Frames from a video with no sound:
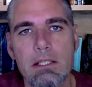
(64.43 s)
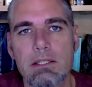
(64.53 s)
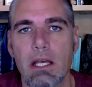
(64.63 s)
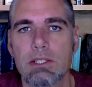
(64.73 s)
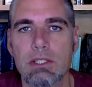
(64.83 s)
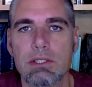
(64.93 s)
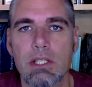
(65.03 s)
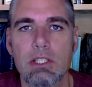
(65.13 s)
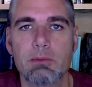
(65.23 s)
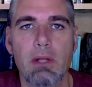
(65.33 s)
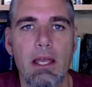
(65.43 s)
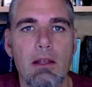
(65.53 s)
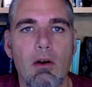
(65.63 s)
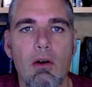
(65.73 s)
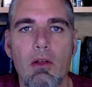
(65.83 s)
sessions
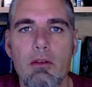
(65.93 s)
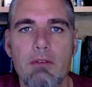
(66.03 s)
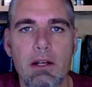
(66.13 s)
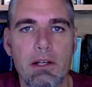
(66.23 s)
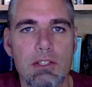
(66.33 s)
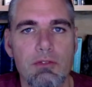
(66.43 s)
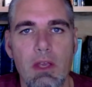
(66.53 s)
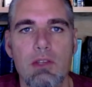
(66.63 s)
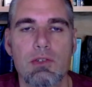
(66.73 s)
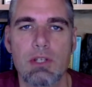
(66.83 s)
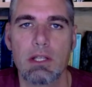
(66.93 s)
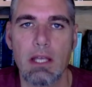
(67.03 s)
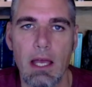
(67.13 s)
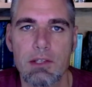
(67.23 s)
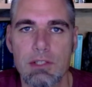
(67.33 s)
explain all the various features on the
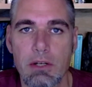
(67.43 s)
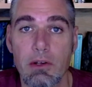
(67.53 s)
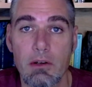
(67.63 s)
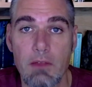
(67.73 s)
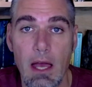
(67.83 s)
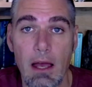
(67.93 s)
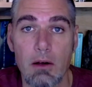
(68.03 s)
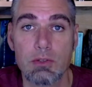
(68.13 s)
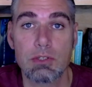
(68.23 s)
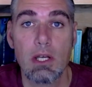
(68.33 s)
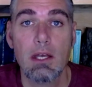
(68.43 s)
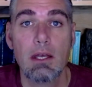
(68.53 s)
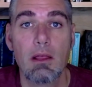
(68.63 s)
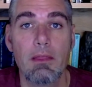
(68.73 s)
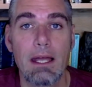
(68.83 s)
exterior of the house
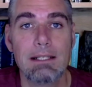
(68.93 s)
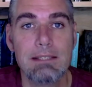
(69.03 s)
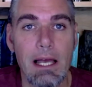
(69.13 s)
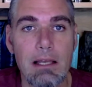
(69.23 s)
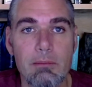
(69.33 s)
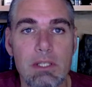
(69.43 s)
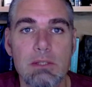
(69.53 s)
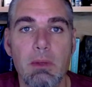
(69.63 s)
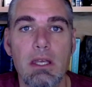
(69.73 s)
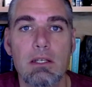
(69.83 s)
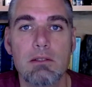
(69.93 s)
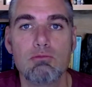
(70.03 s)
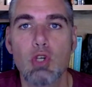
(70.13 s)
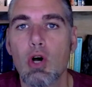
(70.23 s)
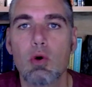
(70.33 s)
that a deck must be in
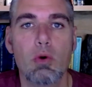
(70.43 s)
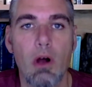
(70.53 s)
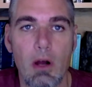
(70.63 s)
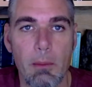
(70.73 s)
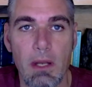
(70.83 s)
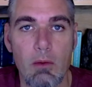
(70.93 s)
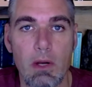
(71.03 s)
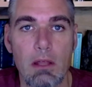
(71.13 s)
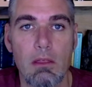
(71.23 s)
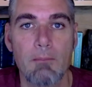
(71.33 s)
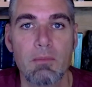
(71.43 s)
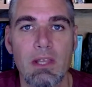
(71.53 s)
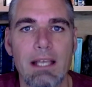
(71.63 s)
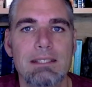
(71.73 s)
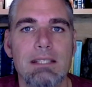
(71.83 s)
code harmony with,
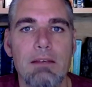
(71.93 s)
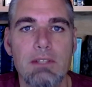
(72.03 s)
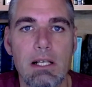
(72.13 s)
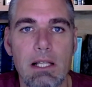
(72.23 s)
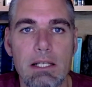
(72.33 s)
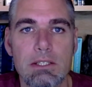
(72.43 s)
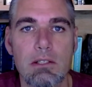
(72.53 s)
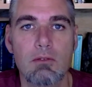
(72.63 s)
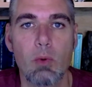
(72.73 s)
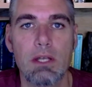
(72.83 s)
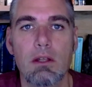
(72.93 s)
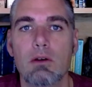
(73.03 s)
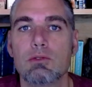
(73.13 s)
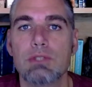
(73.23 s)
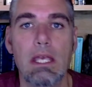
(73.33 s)
like safety glazing of
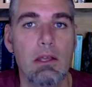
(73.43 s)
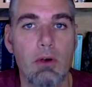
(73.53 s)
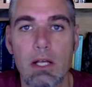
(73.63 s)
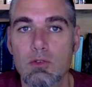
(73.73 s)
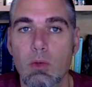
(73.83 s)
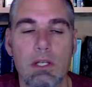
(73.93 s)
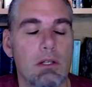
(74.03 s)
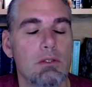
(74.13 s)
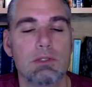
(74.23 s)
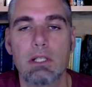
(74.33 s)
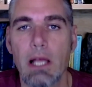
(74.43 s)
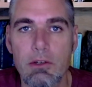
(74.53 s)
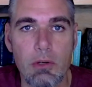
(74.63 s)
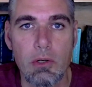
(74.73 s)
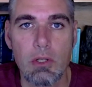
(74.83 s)
windows, egress windows,
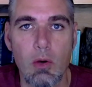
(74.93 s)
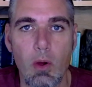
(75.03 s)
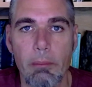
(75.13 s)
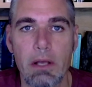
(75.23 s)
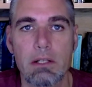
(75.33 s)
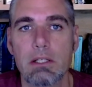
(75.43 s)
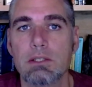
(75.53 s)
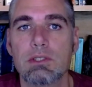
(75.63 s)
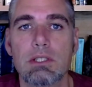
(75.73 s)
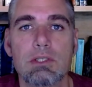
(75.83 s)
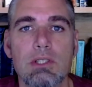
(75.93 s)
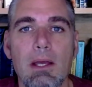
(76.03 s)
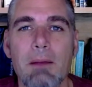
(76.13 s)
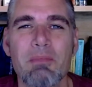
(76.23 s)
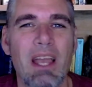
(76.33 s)
electrical equipment clearances,
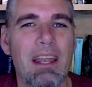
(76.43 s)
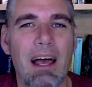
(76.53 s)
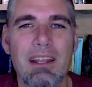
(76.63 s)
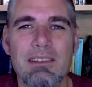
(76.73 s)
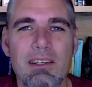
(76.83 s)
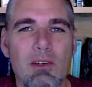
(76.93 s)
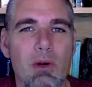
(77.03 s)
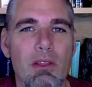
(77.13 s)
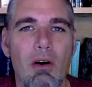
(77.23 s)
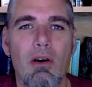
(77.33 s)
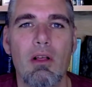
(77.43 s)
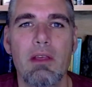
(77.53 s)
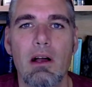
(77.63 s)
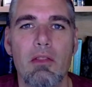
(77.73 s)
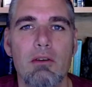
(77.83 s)
and how to deal with all
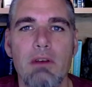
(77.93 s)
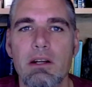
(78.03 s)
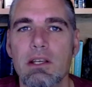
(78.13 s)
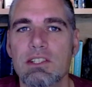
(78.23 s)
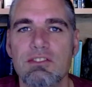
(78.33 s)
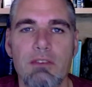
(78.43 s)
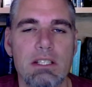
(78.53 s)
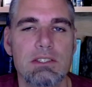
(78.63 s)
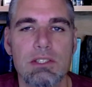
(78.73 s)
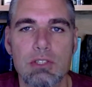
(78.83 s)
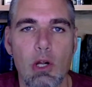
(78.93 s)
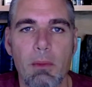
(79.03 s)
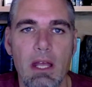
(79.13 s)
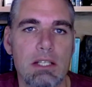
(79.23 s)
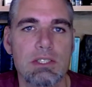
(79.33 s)
the other various vents and
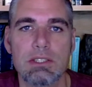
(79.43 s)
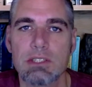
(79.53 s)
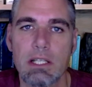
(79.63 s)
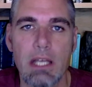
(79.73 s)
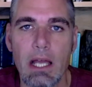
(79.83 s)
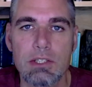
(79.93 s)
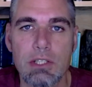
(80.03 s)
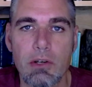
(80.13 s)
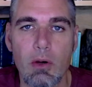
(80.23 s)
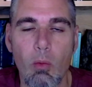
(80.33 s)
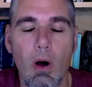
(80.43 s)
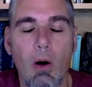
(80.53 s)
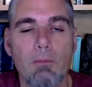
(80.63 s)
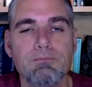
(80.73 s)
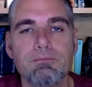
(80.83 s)
terminations on the exterior
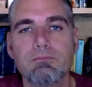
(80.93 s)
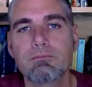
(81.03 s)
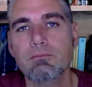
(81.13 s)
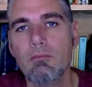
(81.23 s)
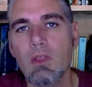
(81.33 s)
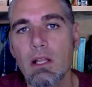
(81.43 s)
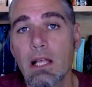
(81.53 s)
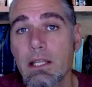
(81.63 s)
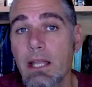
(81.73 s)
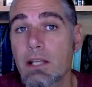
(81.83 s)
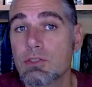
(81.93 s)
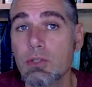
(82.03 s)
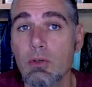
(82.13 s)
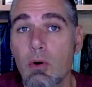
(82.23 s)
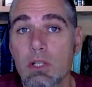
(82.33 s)
wall. Now, the next
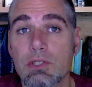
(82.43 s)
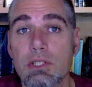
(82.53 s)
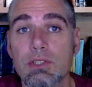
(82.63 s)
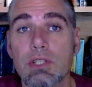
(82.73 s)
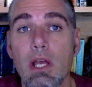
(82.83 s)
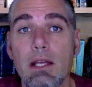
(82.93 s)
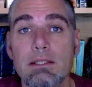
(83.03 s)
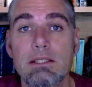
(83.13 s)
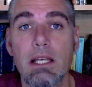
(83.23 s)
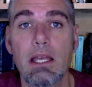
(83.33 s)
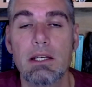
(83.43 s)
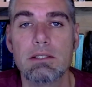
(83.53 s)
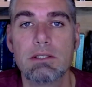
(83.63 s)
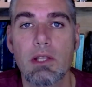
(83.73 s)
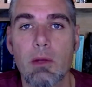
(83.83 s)
two courses dig
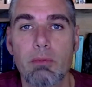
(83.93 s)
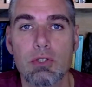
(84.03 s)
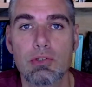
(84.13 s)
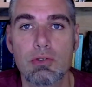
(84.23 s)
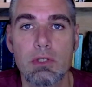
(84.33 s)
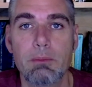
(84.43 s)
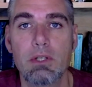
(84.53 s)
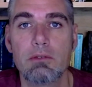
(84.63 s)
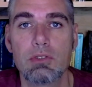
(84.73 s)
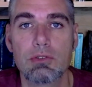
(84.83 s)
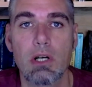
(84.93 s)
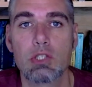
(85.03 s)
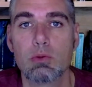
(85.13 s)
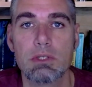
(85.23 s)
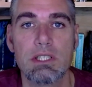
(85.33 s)
into the prescriptive
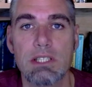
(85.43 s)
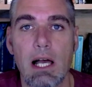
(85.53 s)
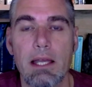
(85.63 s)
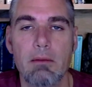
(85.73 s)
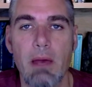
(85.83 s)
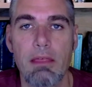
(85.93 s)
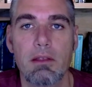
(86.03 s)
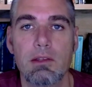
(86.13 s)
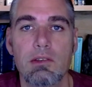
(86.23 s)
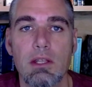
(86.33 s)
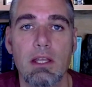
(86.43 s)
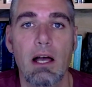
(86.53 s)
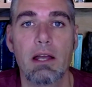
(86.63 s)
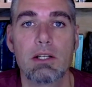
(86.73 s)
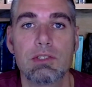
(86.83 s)
structural design methods in the
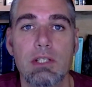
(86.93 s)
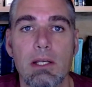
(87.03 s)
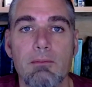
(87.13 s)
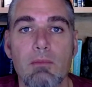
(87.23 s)
IRC.